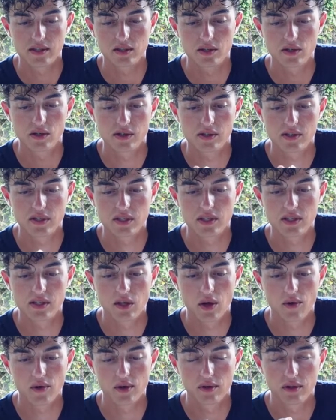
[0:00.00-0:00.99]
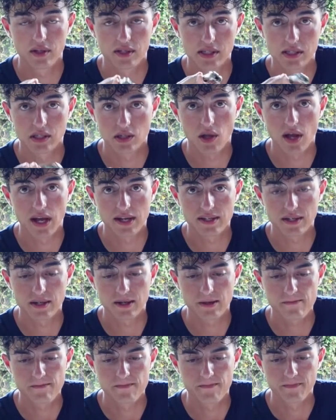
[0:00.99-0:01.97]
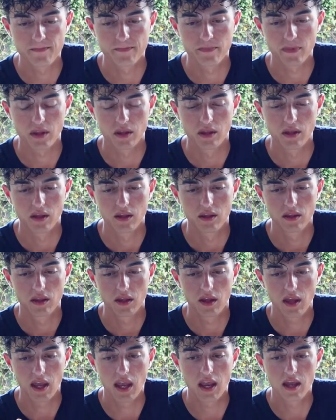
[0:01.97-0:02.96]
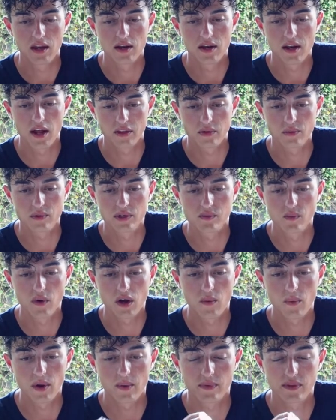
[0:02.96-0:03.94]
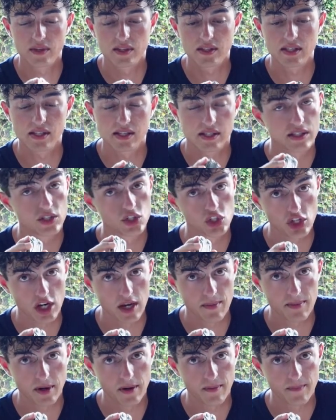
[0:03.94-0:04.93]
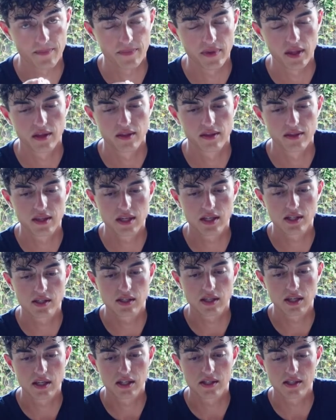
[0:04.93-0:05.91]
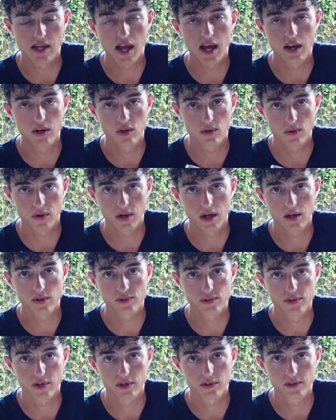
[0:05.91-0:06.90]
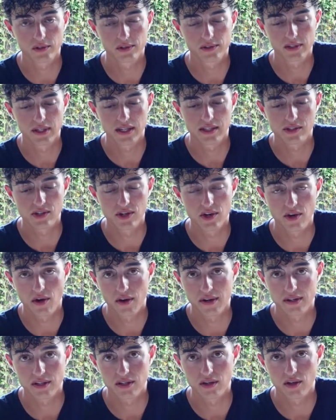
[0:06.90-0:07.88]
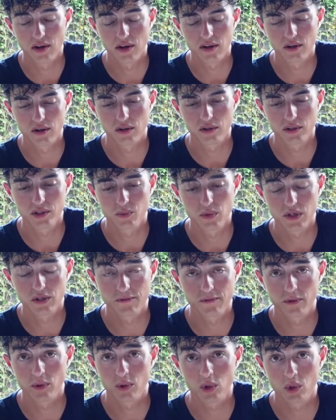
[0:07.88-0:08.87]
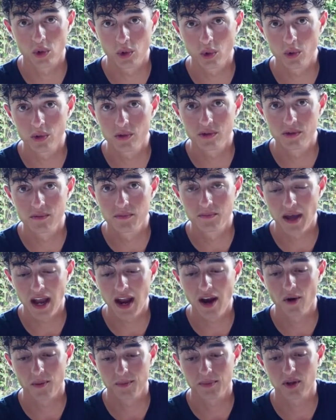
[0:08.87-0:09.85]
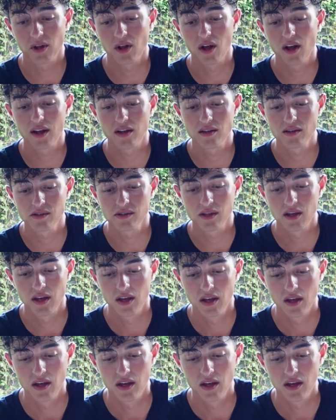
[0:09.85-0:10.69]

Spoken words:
is because this is lighter. And another reason why I went with this is it's cheaper. This is under $100. It's $99, which for a good pair of pliers,